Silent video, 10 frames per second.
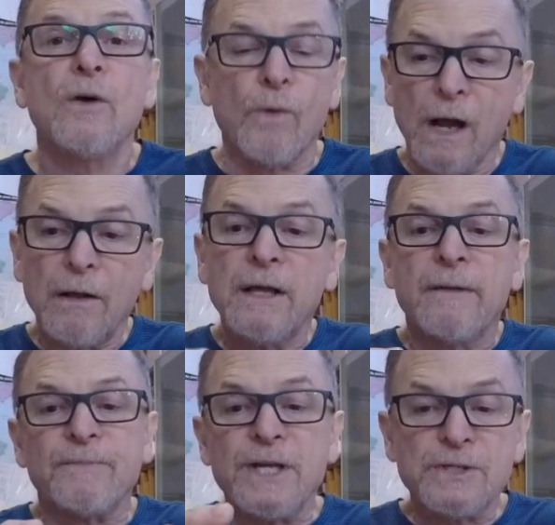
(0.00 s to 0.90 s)
Well,
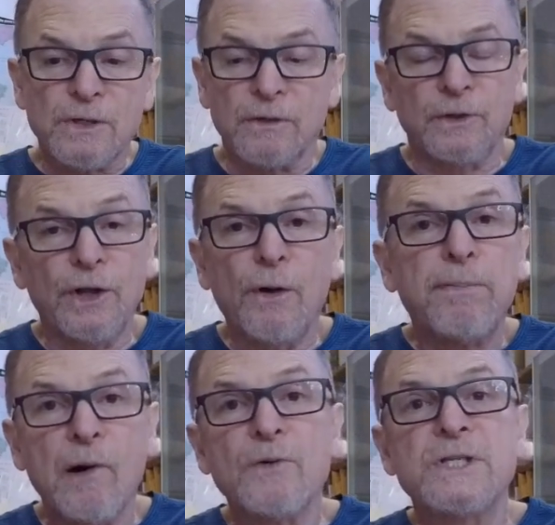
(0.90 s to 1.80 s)
these are little
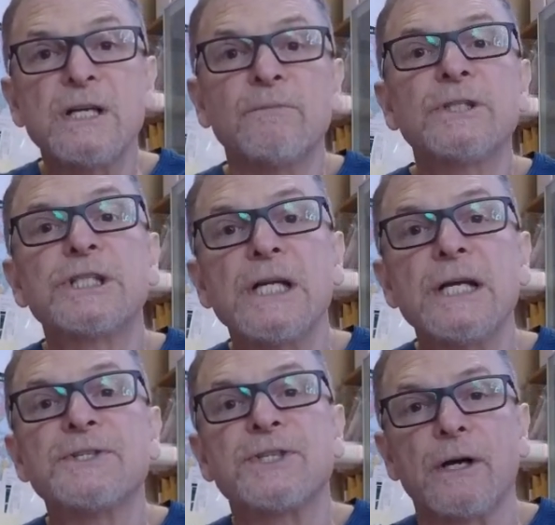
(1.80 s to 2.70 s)
protein
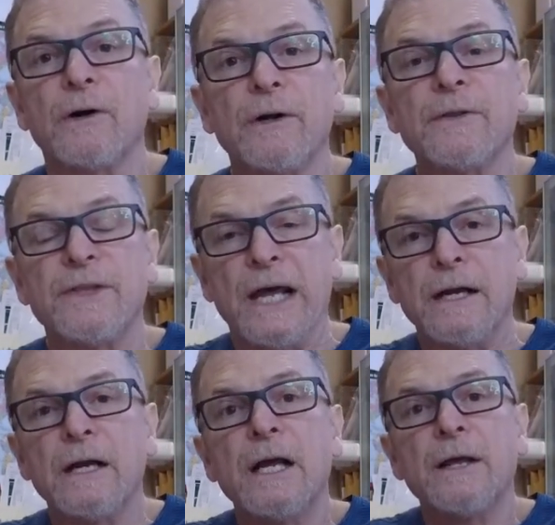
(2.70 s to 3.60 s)
machines that are
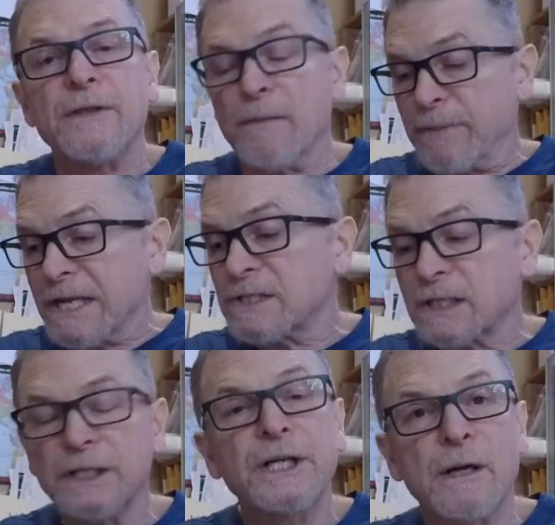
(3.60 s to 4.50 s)
that that
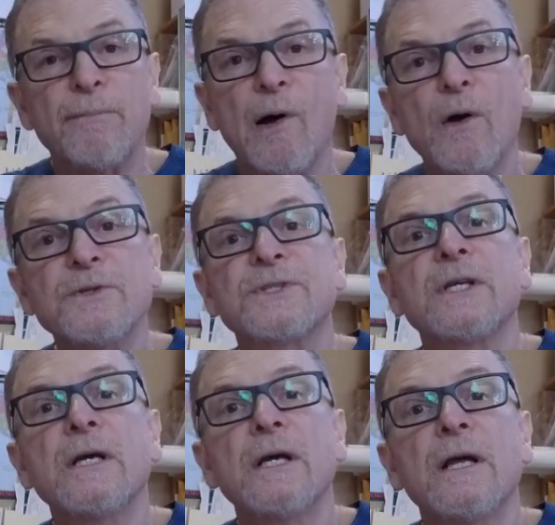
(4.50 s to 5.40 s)
basically
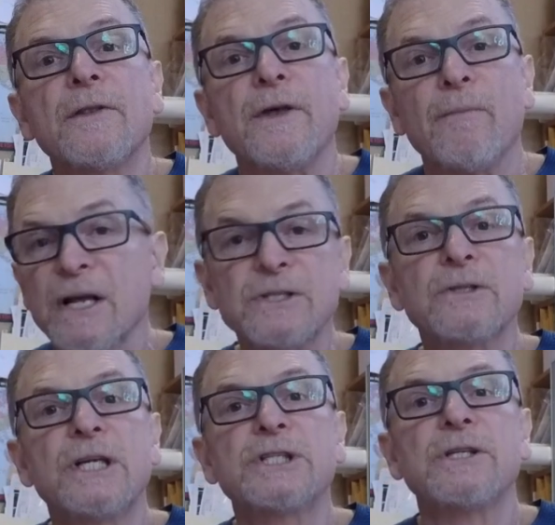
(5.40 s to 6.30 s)
compose the muscle
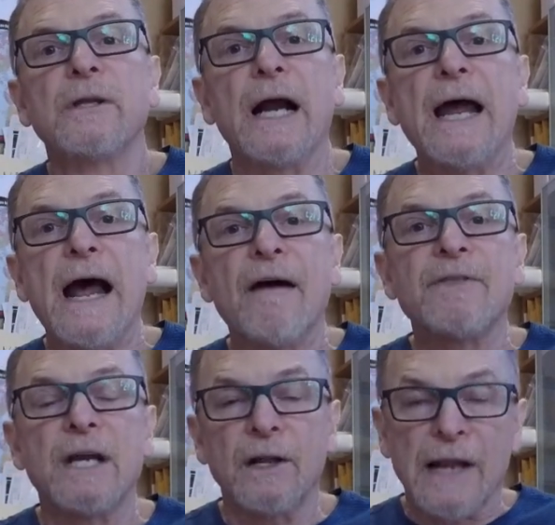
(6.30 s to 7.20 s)
tissue that I have
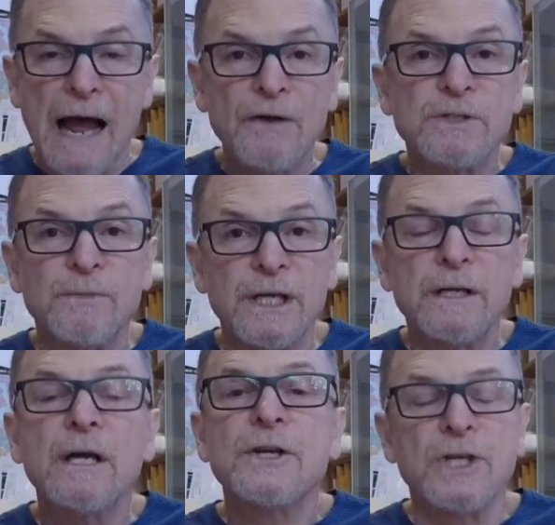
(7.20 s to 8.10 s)
that allows
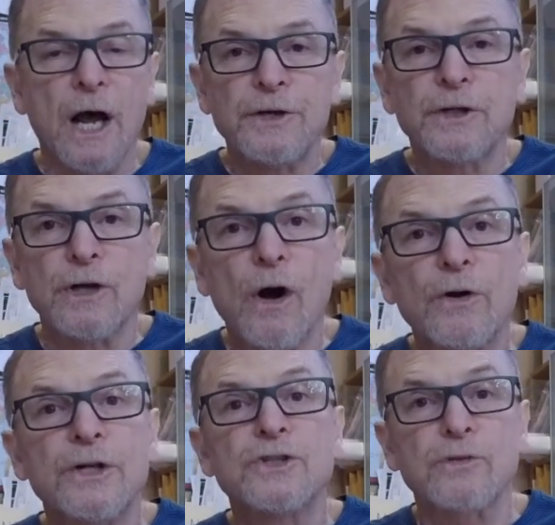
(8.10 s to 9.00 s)
me to undergo
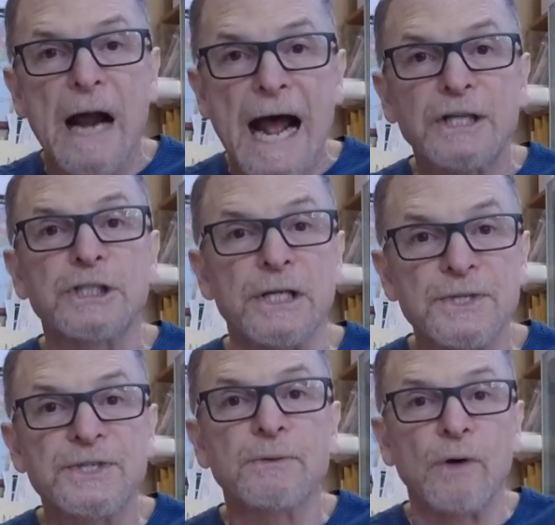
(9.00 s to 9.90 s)

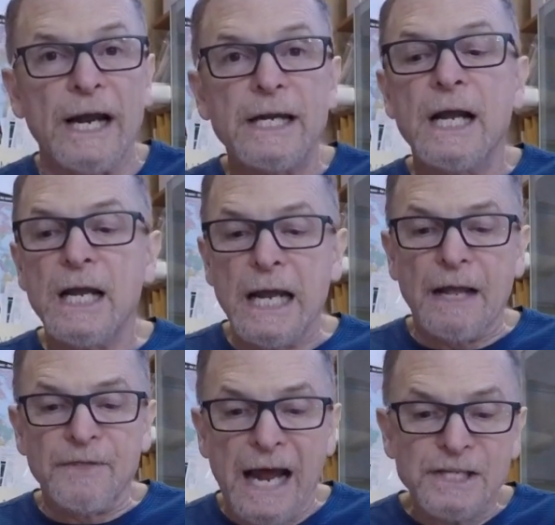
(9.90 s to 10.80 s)
contractions, right?
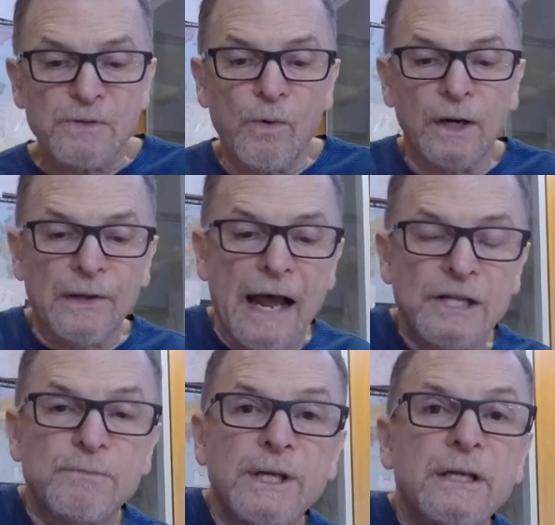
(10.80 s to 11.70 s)
And that's what
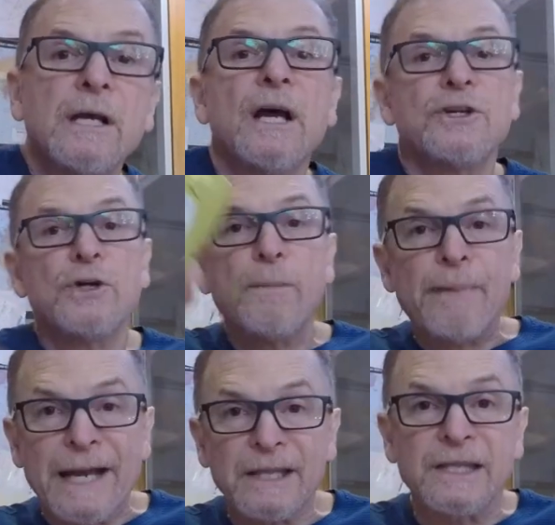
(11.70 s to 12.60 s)
allows me to
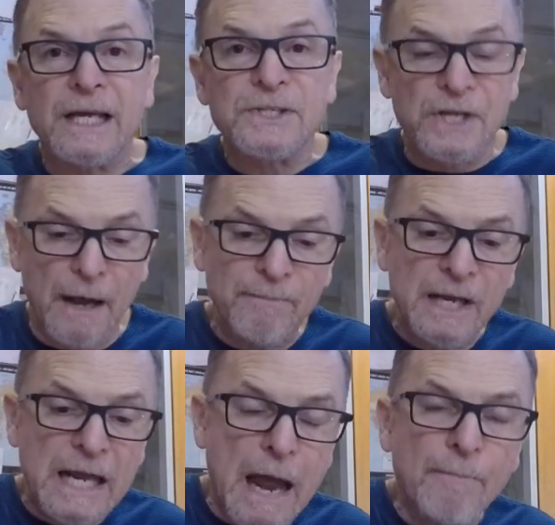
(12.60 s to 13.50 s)
pick things up
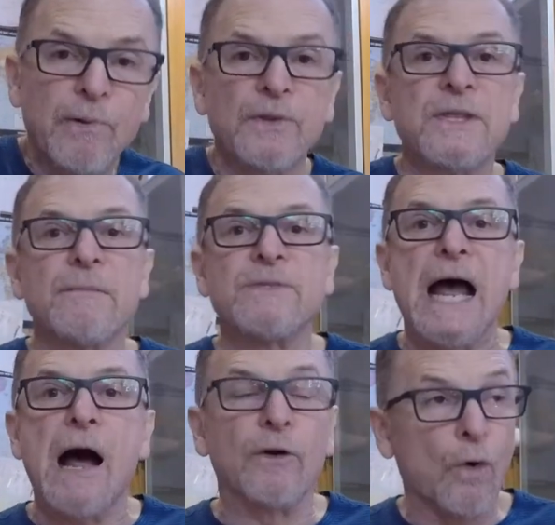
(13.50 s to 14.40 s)
and put them
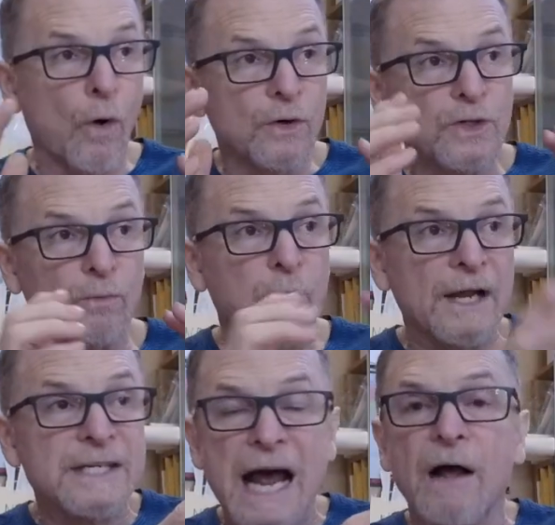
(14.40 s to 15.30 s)
down, or to
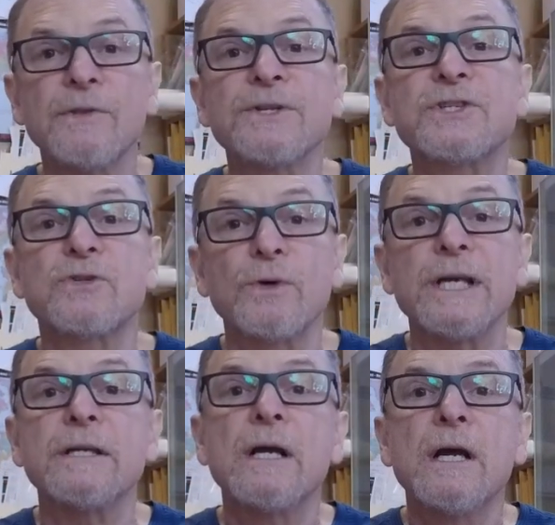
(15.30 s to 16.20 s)
run down the
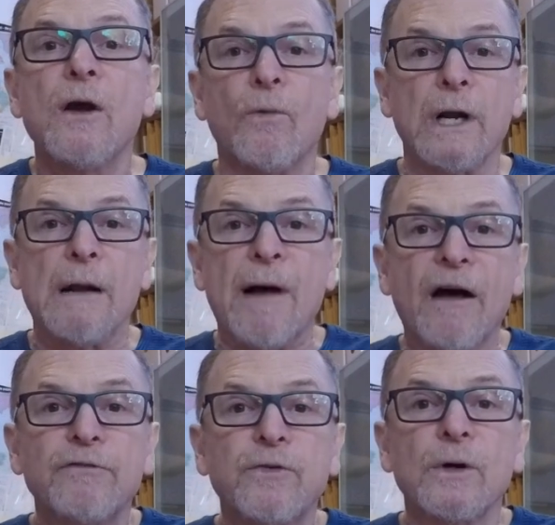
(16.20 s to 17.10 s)
street when I'm
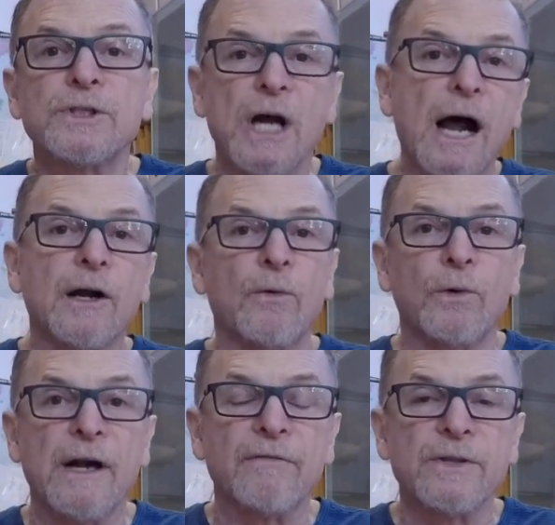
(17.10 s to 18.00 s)
out for a jog or
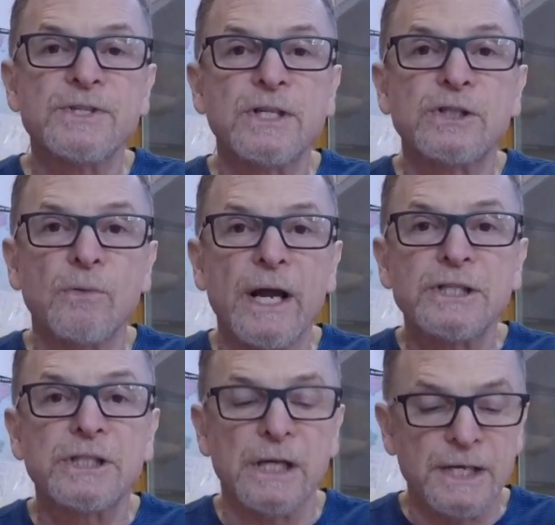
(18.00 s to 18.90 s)
whatever the
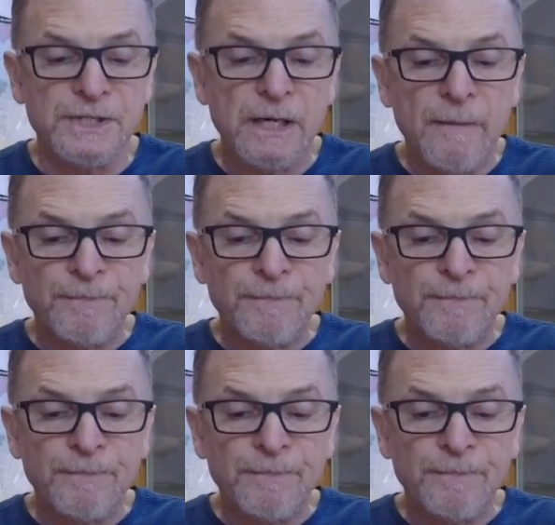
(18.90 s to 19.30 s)
situation is.